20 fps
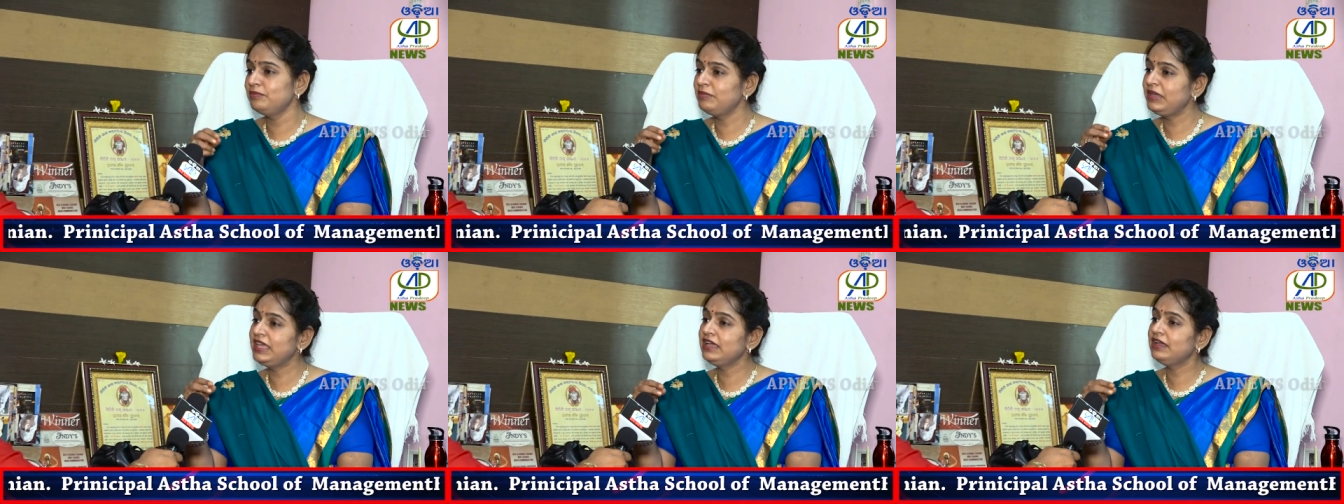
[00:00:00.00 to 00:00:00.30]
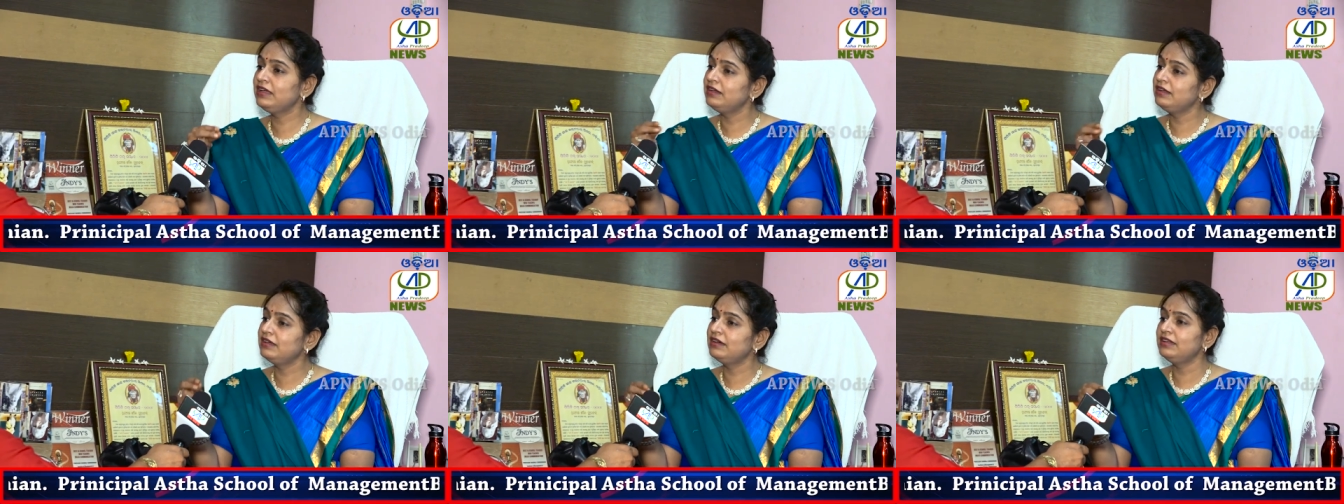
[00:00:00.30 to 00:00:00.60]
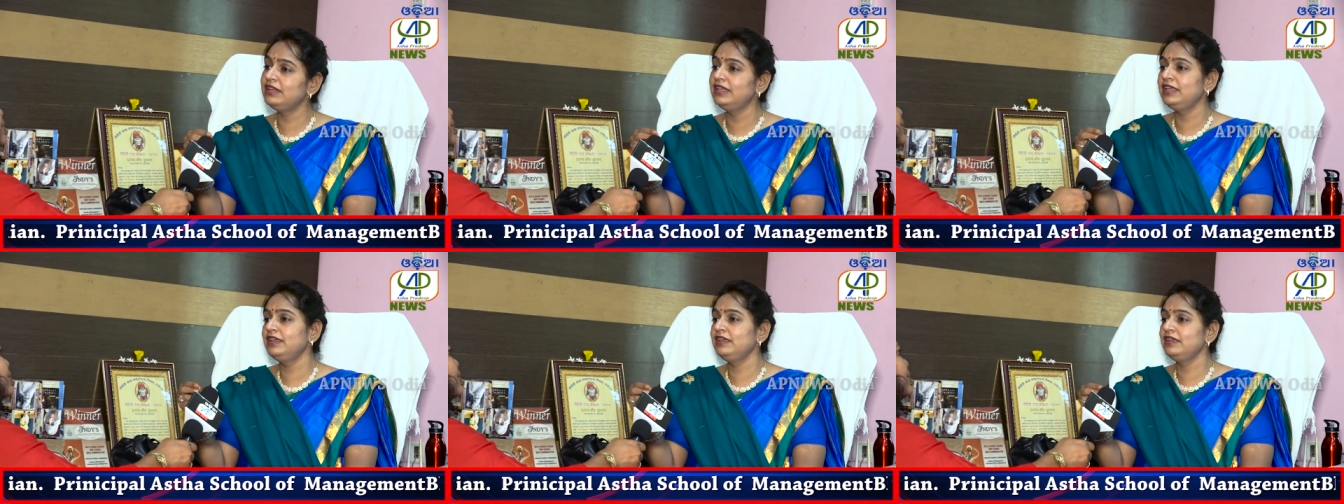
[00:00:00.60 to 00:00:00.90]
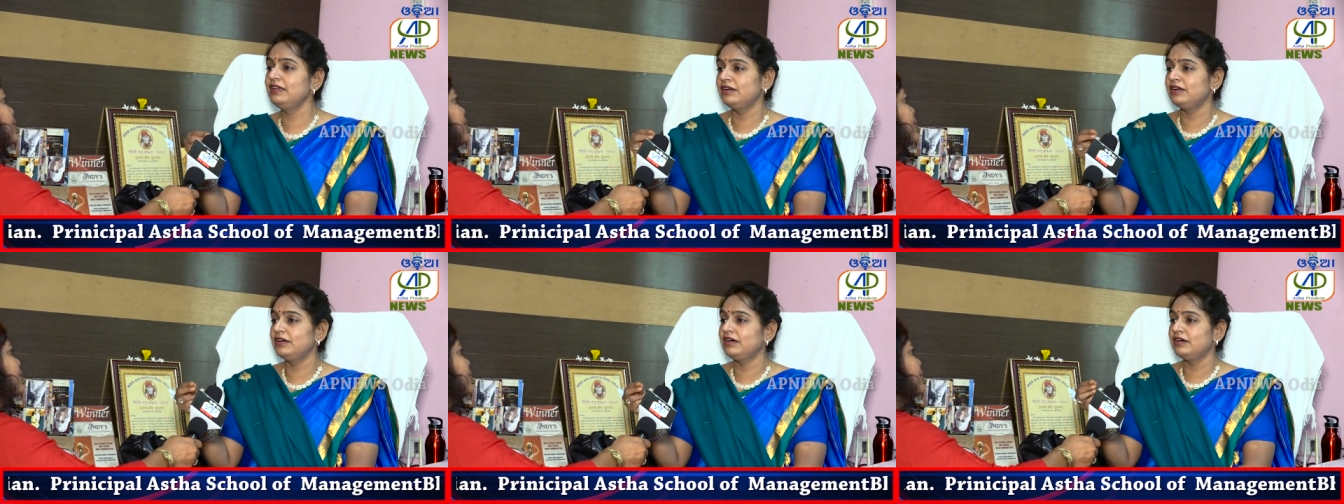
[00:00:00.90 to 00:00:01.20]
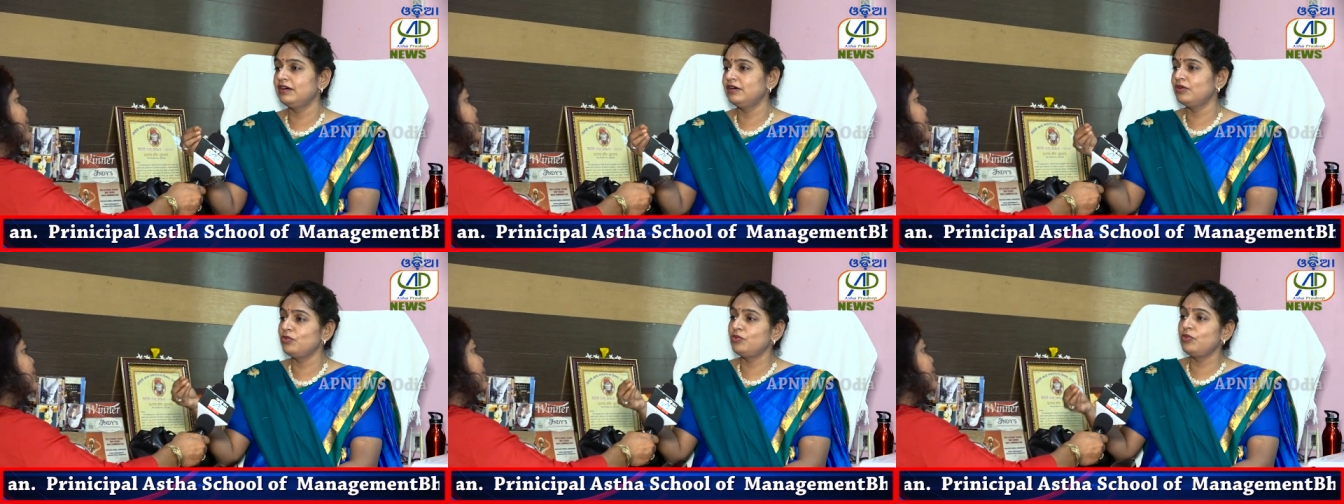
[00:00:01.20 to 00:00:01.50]
make learning
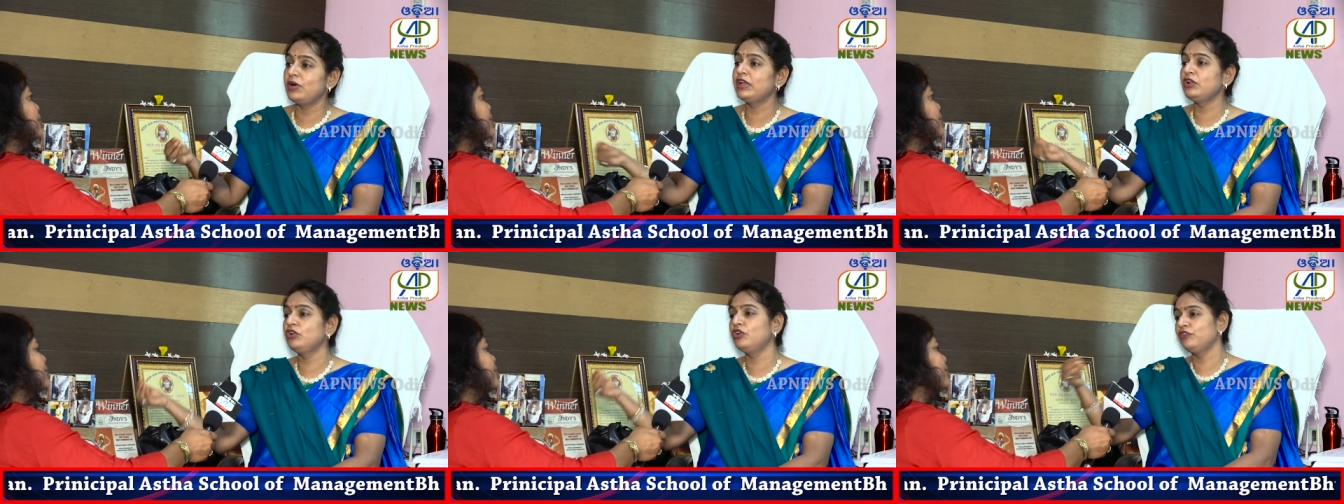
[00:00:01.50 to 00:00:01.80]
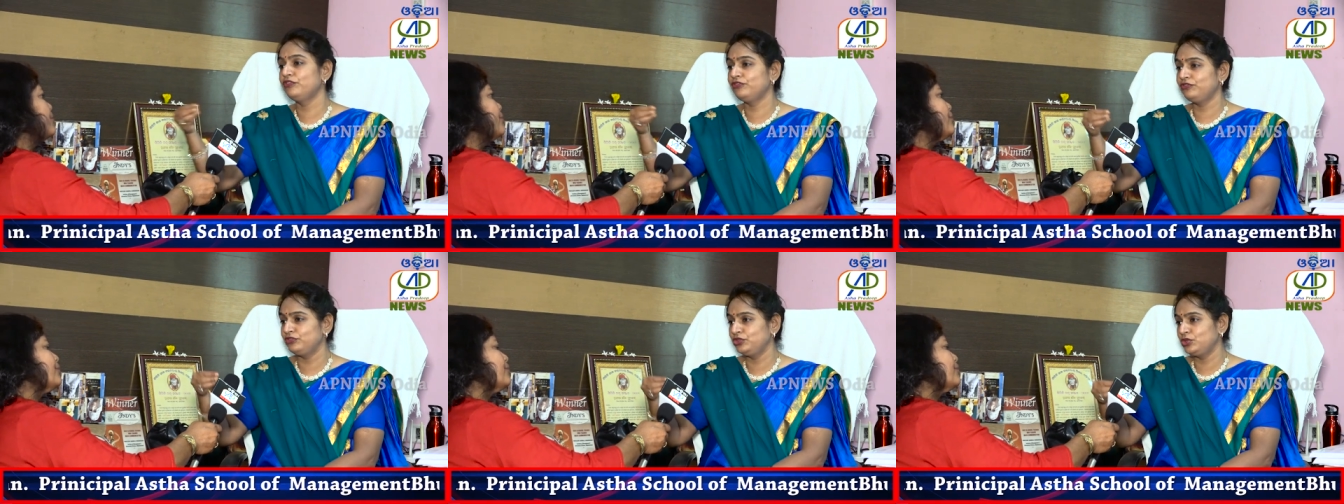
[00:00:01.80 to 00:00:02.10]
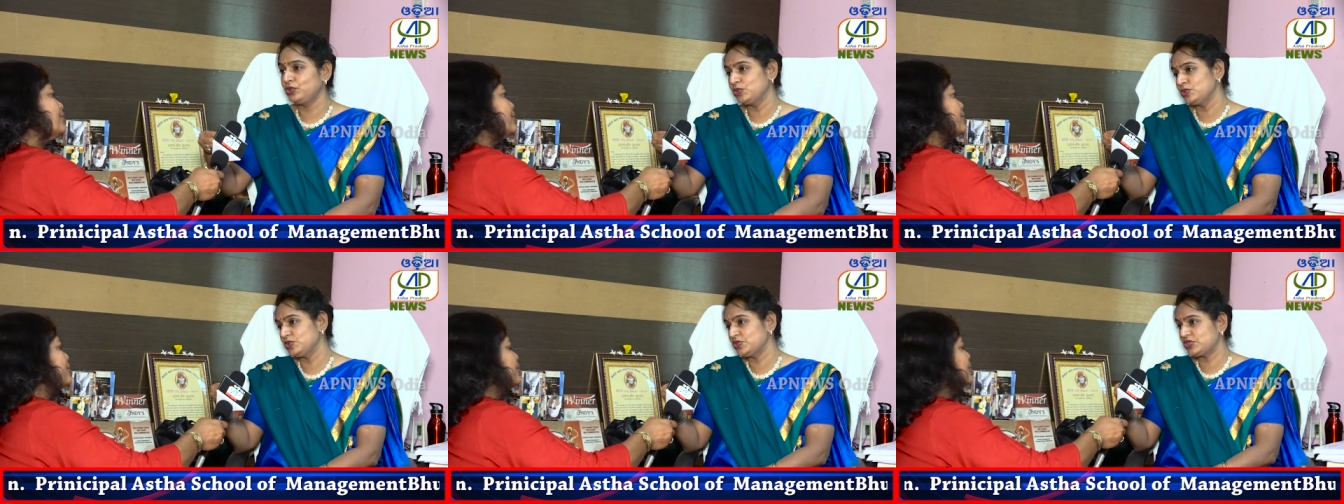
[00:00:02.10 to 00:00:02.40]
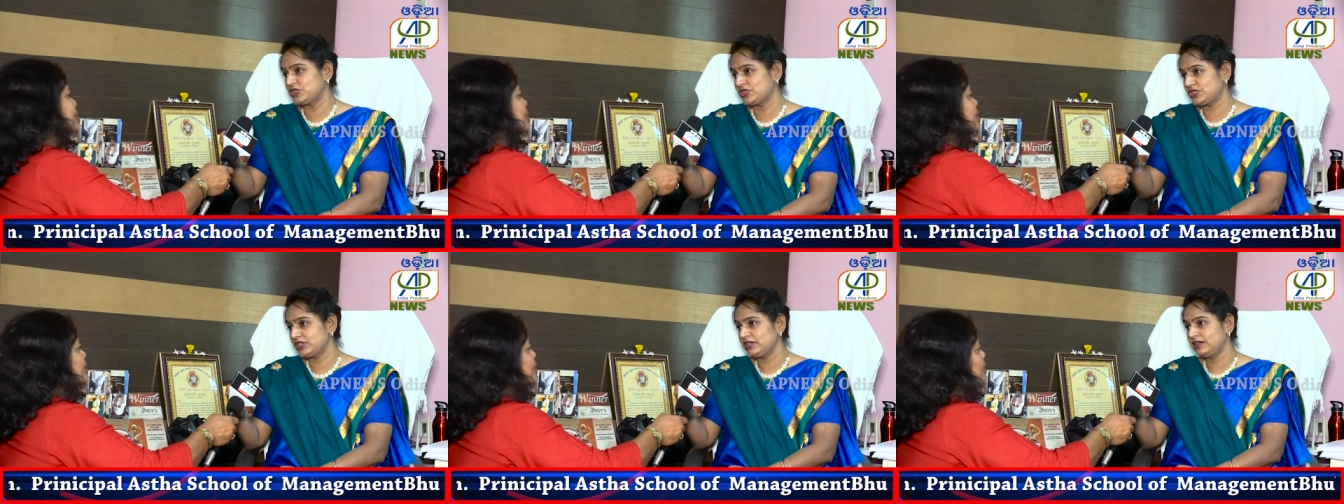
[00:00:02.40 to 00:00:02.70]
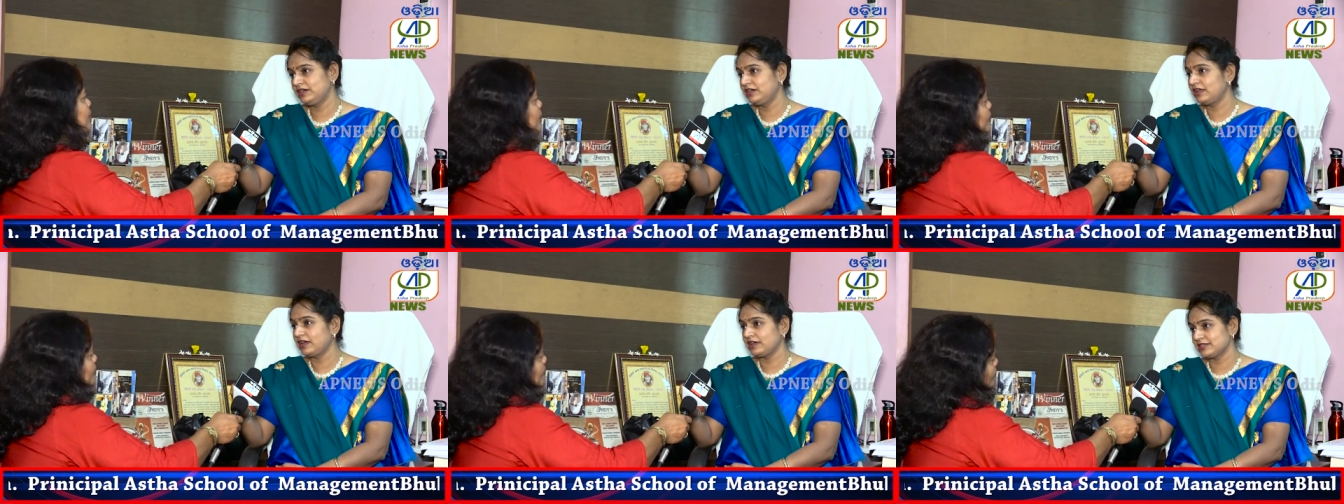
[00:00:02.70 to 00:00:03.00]
one of
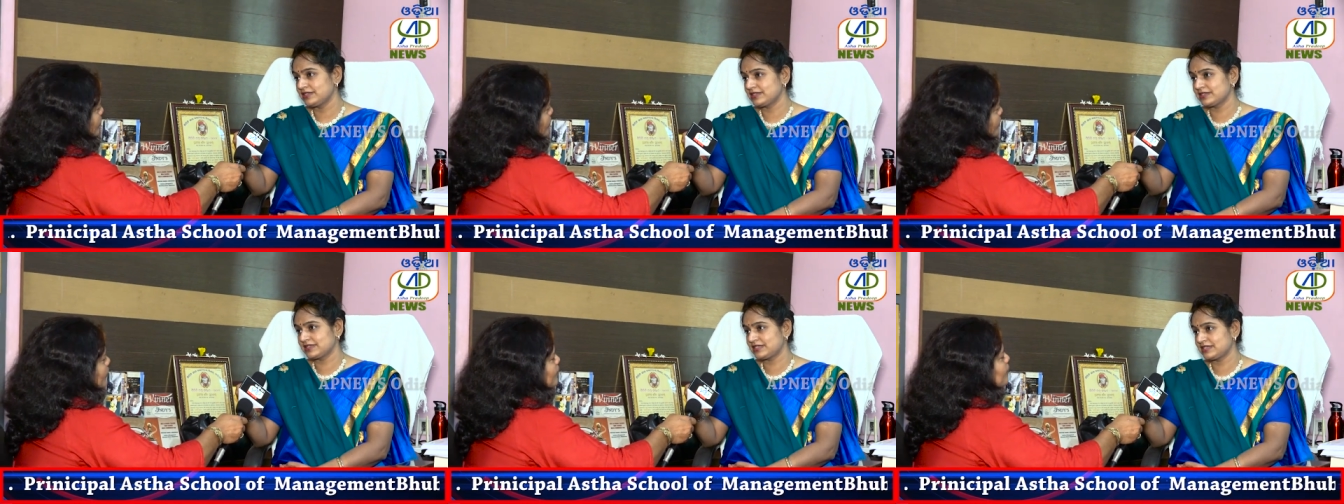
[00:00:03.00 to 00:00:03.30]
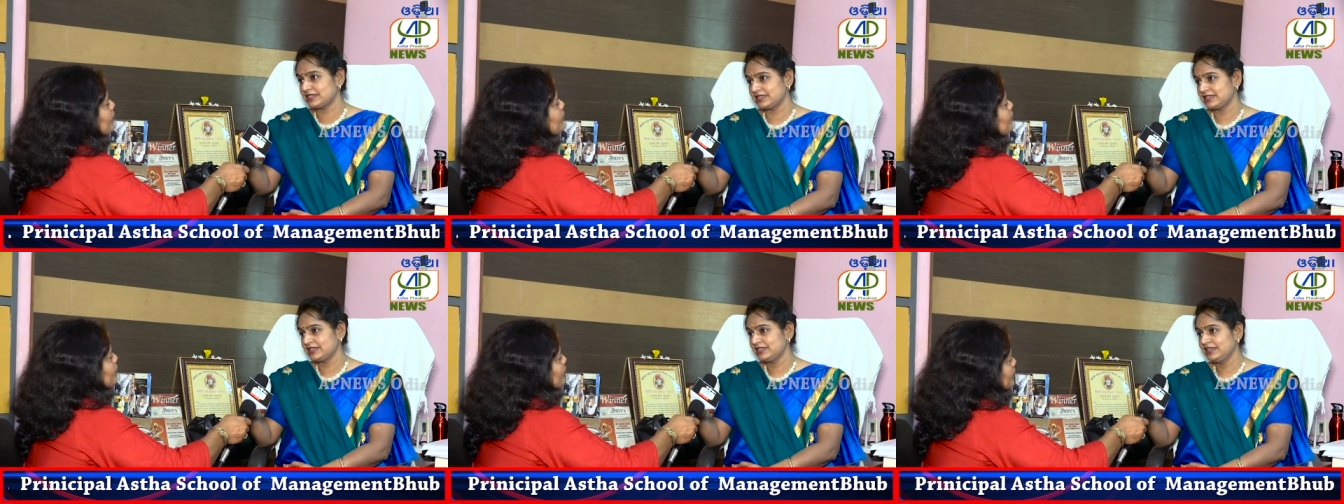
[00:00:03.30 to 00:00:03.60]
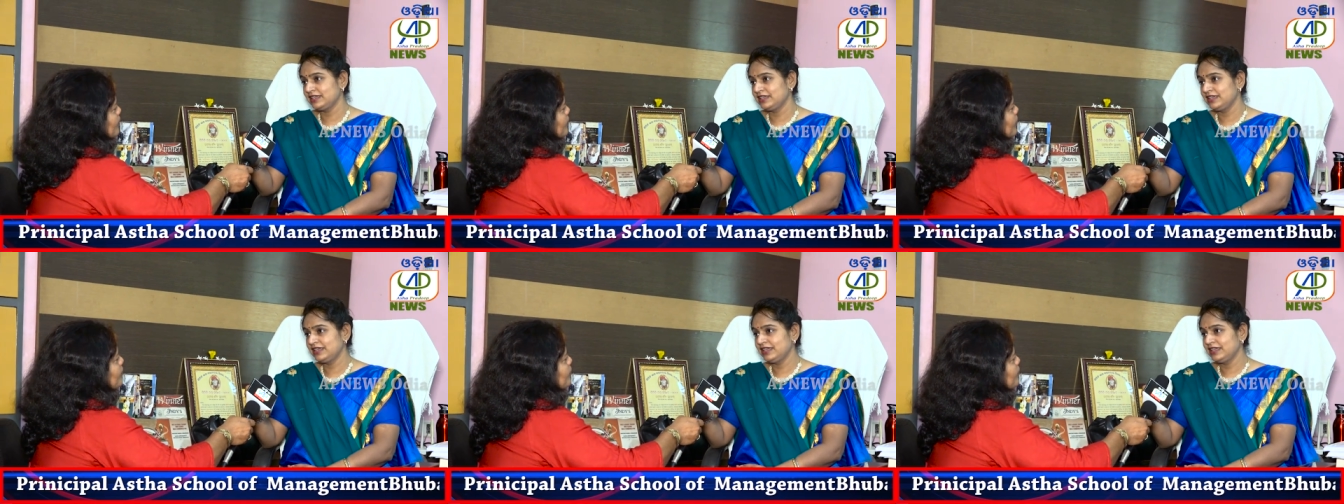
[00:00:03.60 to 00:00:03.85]
those tasks.